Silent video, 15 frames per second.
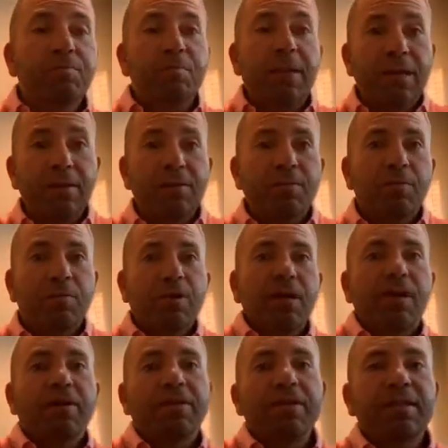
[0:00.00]
make you more
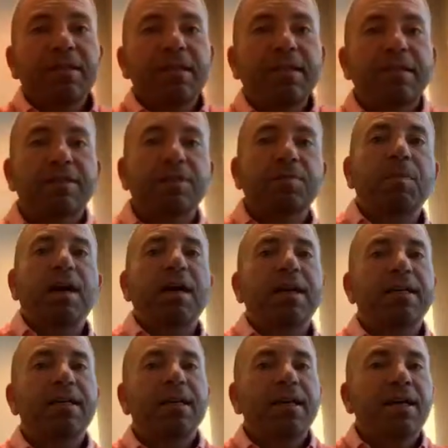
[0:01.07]
healthy is by